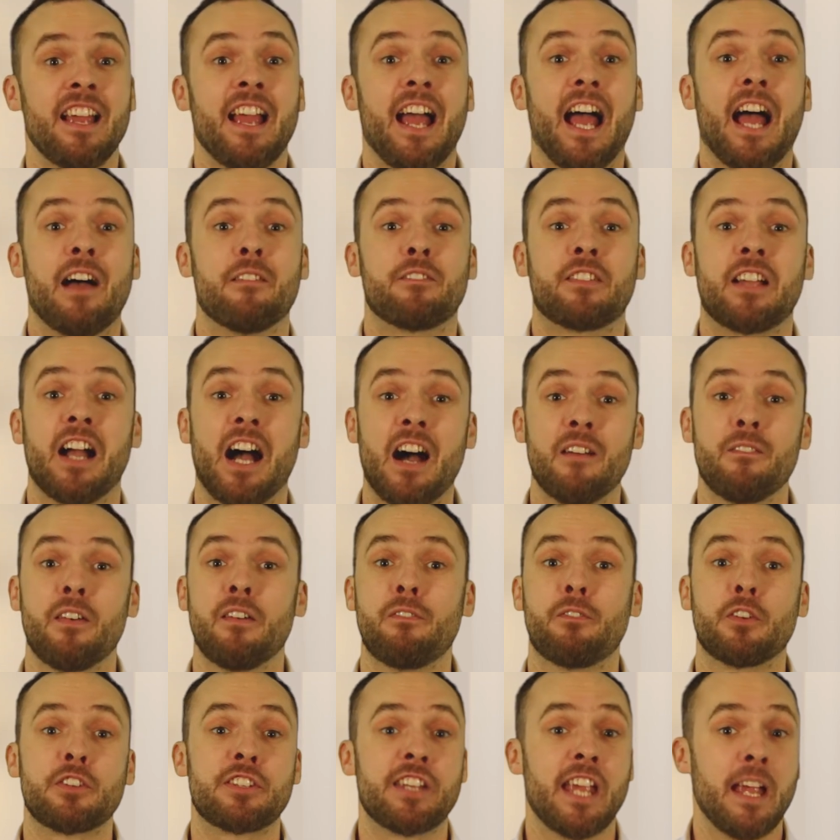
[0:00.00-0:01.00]
have cover
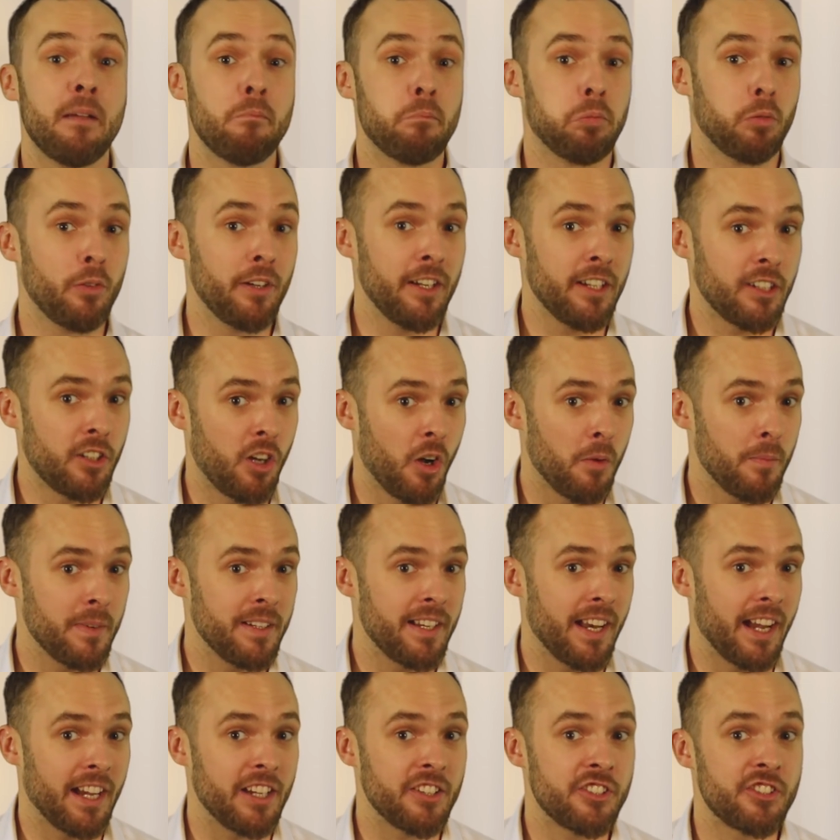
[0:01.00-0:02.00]
for temporary
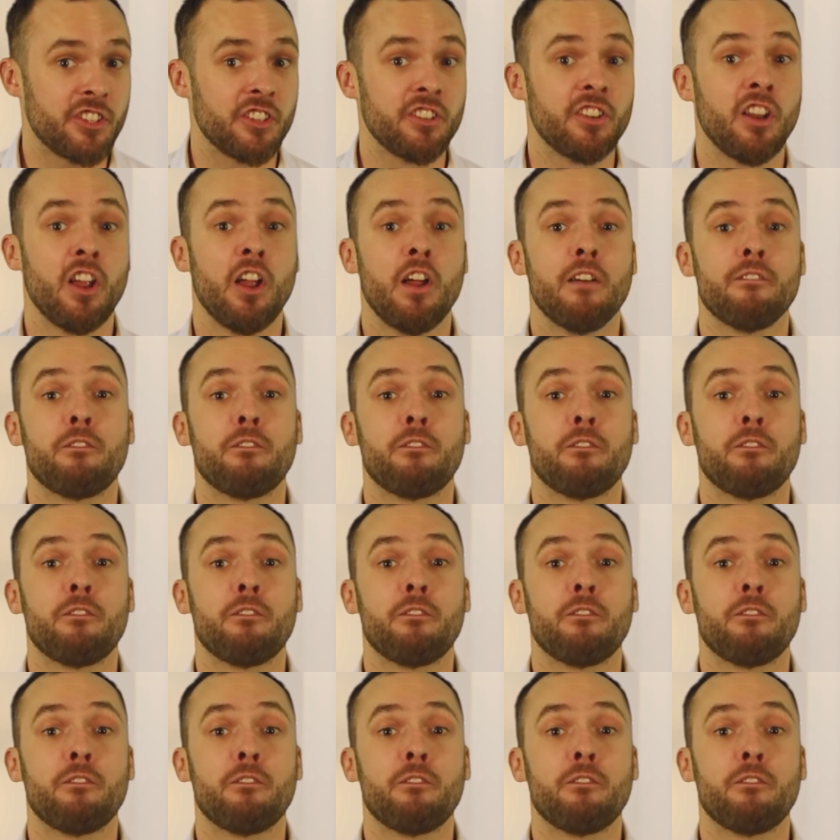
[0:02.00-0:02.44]
accommodation